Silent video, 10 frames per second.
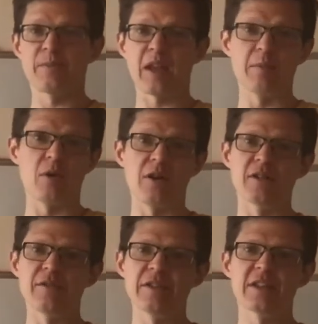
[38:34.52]
and
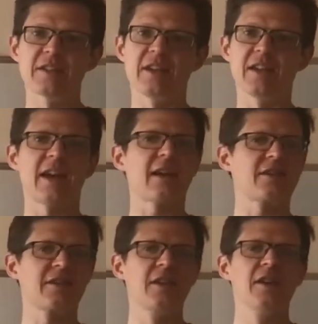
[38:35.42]
particle physics that
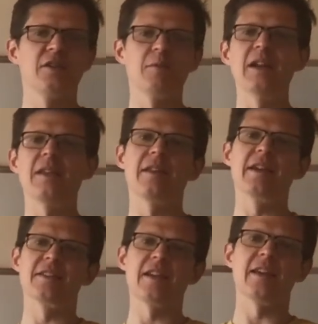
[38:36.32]
connects to many
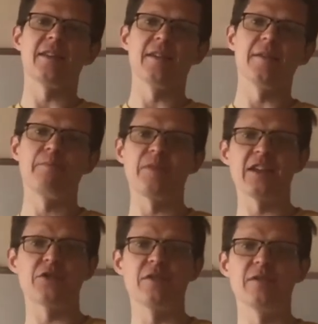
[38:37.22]
things like the
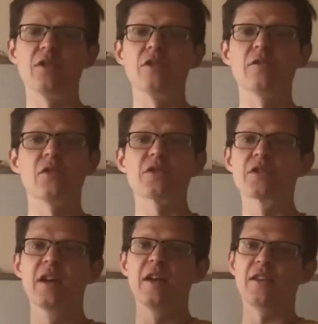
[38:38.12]
history of the
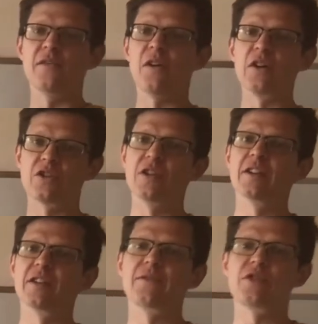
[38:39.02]
universe, the
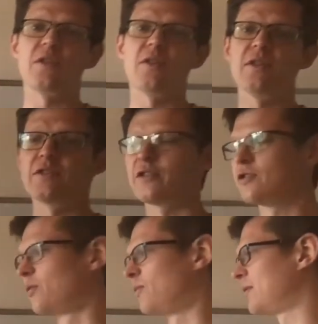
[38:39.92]
functioning of stars, and
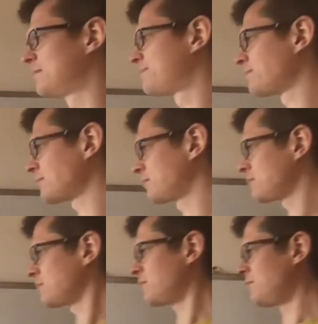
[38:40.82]
so on.
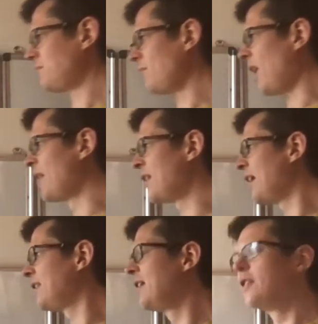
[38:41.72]
And
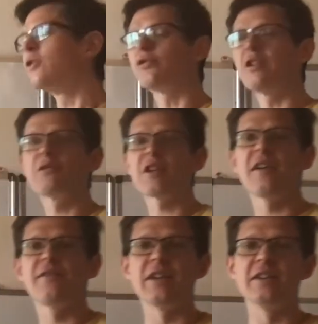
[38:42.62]
then neutrinos
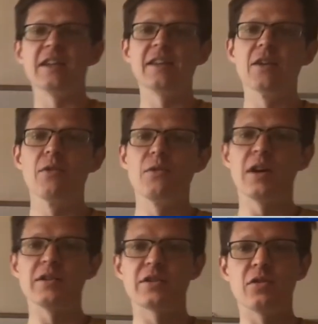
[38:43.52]
have indeed their own
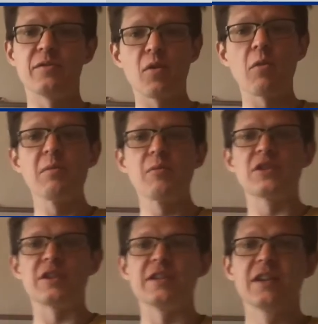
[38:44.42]
unsolved problem,
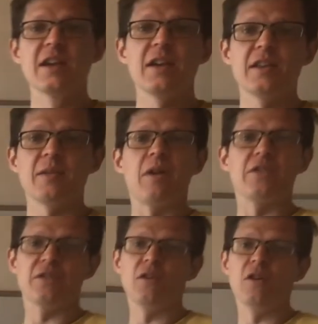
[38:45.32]
which is the
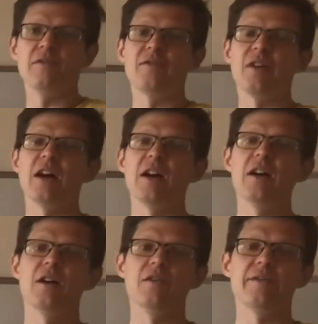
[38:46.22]
puzzle
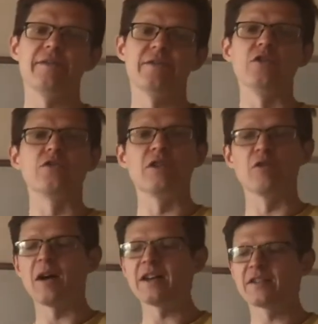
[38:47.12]
of neutrino
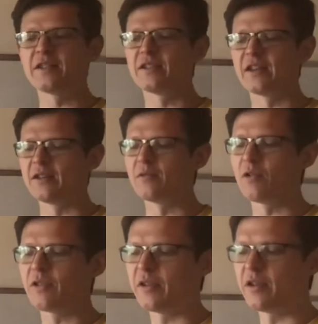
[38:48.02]
masses and
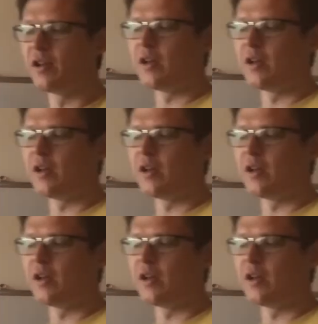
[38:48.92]
what the